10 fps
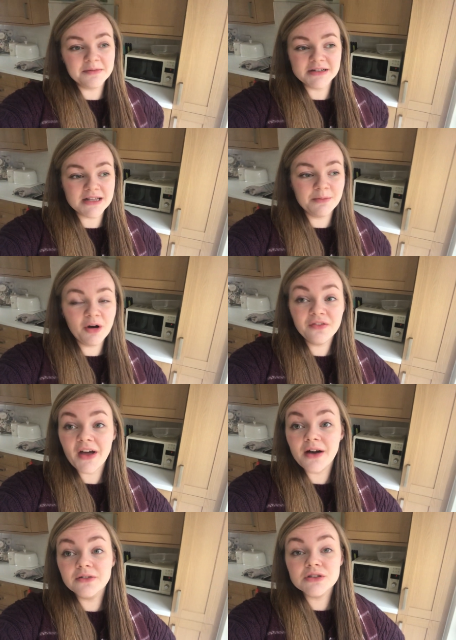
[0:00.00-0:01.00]
Because I'm off
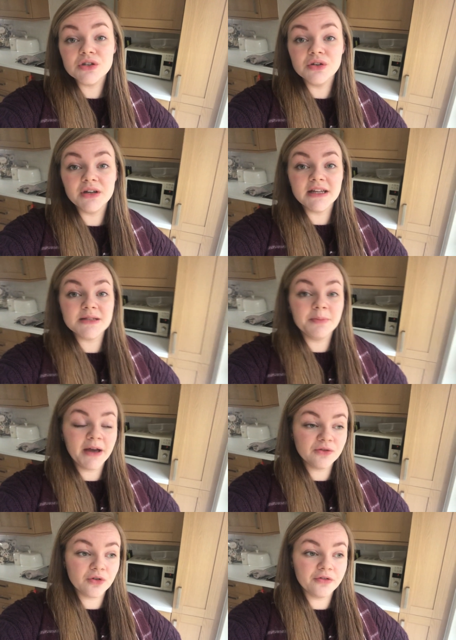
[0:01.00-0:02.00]
out to get some
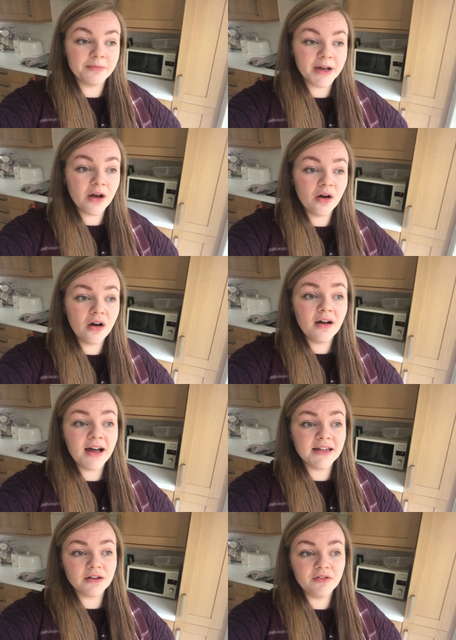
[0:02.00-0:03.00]
petrol for my
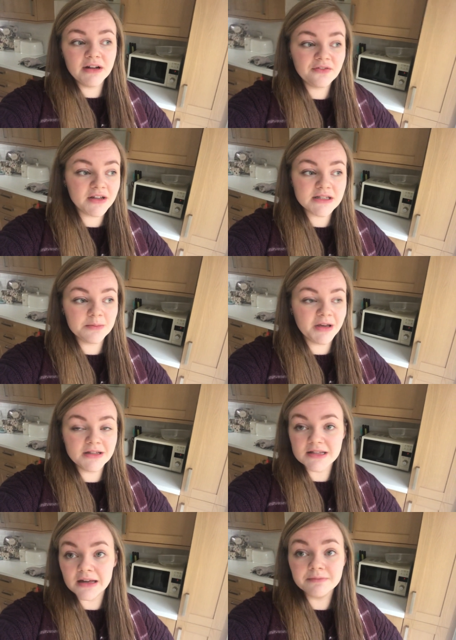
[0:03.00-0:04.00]
car and I really fancy
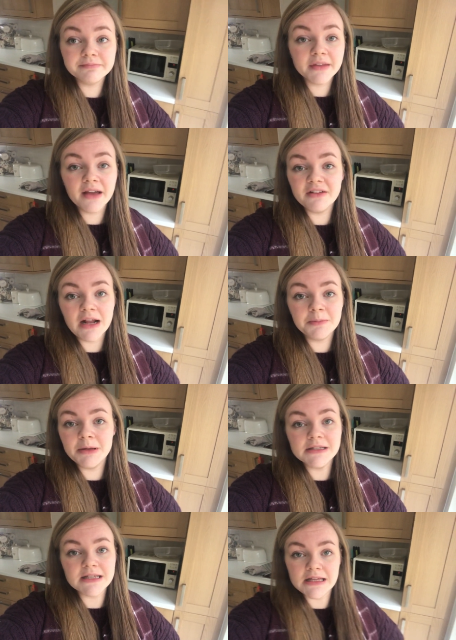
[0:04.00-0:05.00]
pizza. I haven't had
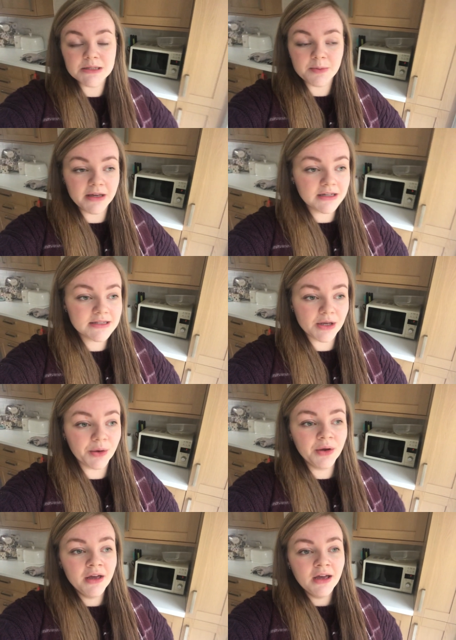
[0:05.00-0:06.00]
pizza this week,
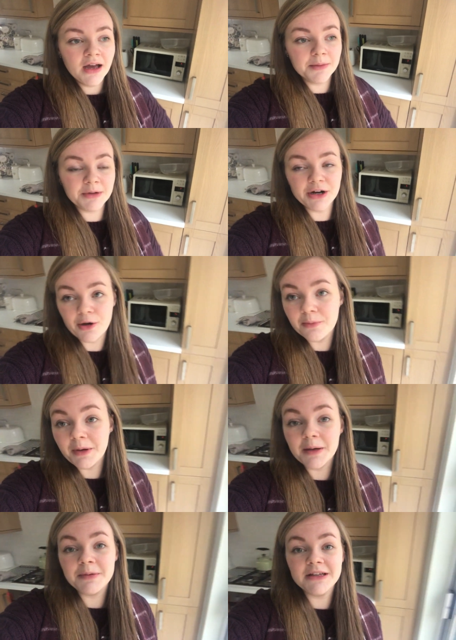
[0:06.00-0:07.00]
so I'm going to go and
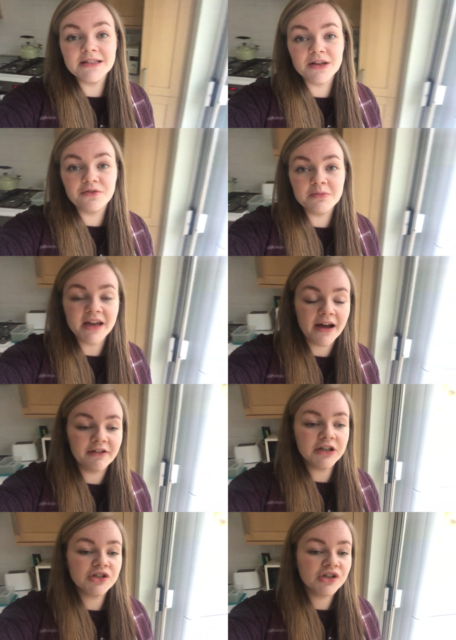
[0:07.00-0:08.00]
buy a pizza from the
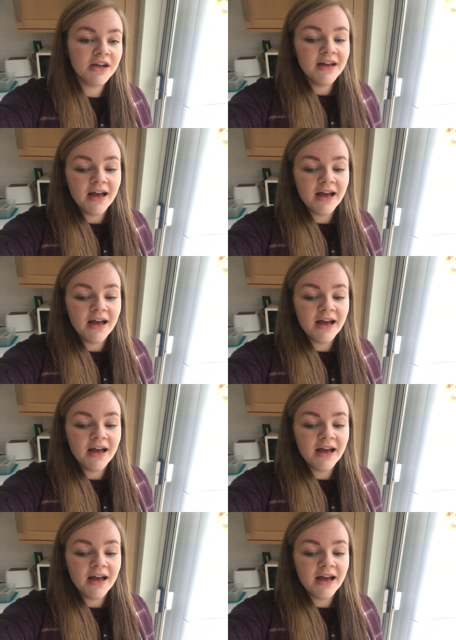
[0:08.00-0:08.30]
garage.